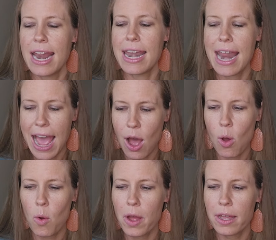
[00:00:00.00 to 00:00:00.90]

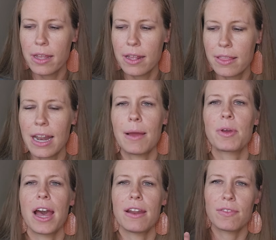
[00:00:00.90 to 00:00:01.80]
now that I'm
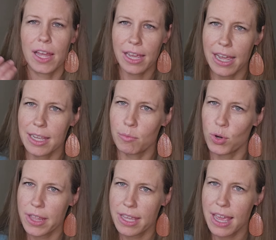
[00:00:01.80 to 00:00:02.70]
kind of like, I can
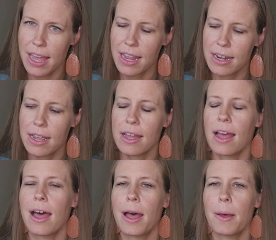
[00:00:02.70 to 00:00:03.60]
breathe again
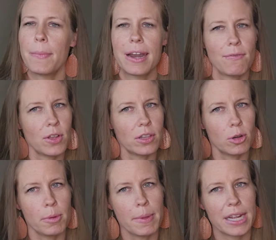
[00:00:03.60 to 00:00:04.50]
um, and I feel a little
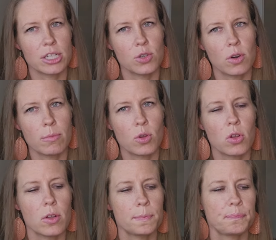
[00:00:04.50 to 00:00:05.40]
bit back to
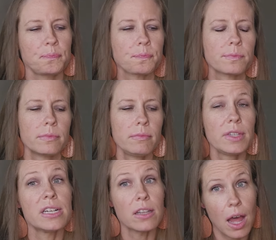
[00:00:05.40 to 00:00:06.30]
normal,
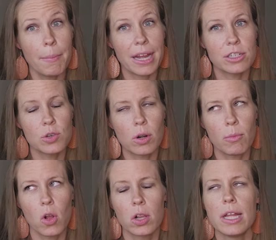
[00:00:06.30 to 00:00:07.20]
a lot back to
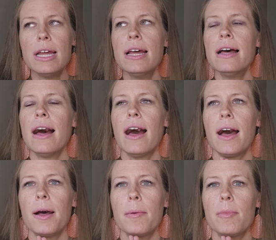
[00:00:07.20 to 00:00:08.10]
normal
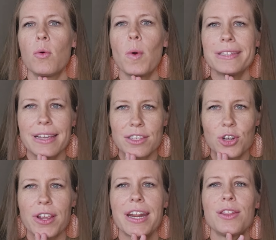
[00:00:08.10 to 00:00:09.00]
um, once I
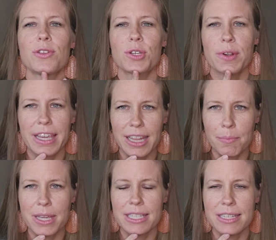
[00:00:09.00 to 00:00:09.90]
start getting those curriculum
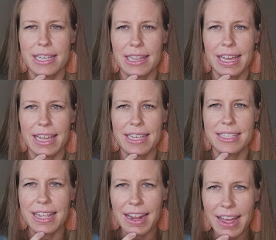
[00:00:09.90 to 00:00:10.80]
pieces in. Like I
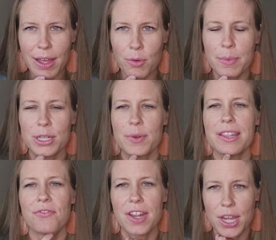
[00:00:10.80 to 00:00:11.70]
said, I will be doing
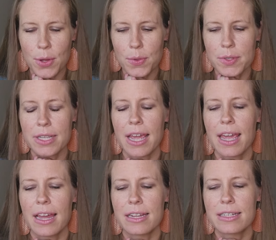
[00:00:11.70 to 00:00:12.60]
the videos
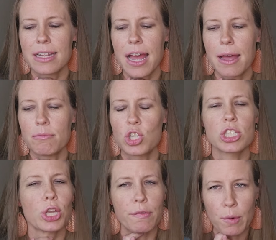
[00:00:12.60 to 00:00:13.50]
and um,
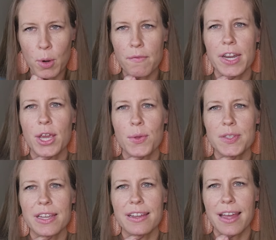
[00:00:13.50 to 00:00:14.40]
just look for more
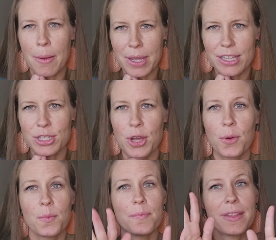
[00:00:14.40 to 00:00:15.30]
videos coming.
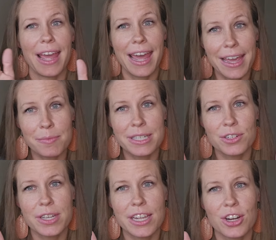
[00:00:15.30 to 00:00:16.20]
So, hey, I'm
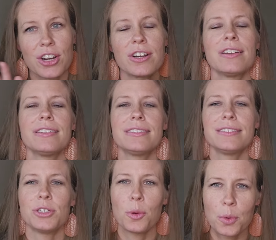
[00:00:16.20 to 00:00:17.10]
still here.
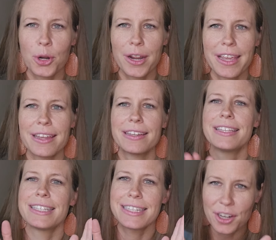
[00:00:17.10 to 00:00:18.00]
Don't worry.
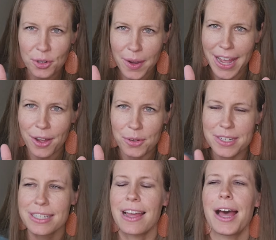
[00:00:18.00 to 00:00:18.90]
Stick
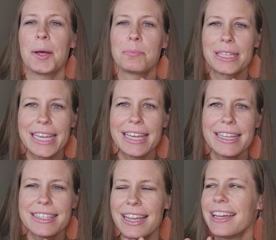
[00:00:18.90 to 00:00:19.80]
around, um,
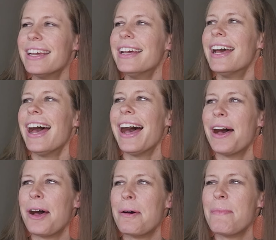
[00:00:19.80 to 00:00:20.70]
please.
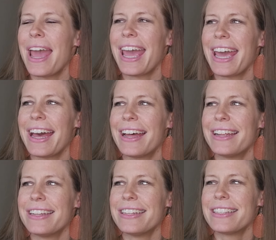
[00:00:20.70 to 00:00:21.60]
Um,
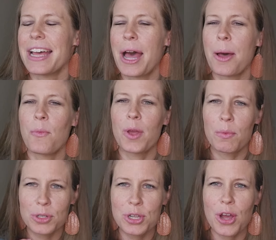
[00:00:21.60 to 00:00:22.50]
and um, we
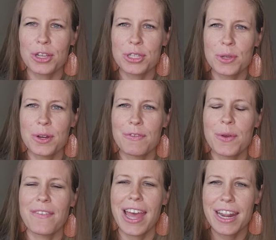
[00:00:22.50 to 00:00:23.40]
will talk soon. If you
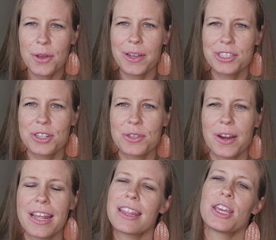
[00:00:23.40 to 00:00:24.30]
have any questions or
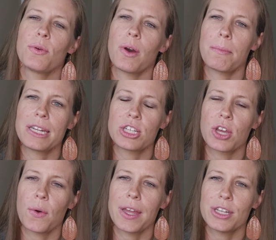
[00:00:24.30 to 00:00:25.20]
anything you want me to
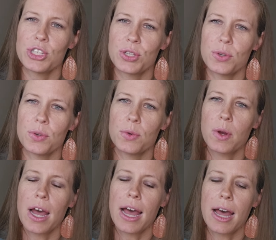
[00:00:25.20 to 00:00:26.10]
go into
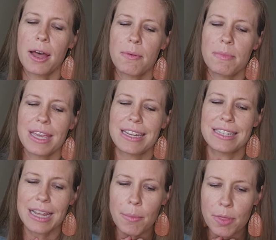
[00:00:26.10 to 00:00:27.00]
um, in
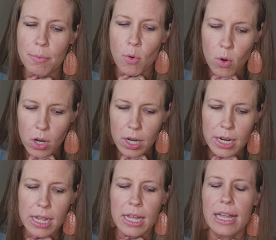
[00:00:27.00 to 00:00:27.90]
depth more,
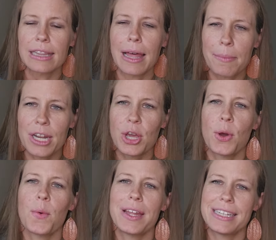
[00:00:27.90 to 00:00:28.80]
let me
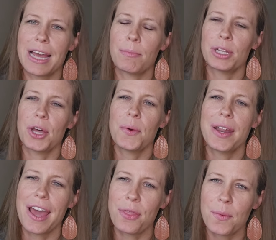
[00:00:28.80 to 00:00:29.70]
know down below. And
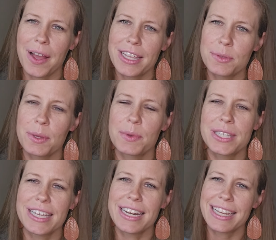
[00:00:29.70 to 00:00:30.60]
otherwise, we will
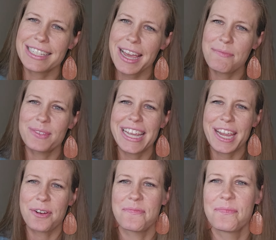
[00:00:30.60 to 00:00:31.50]
see you next time. Take care.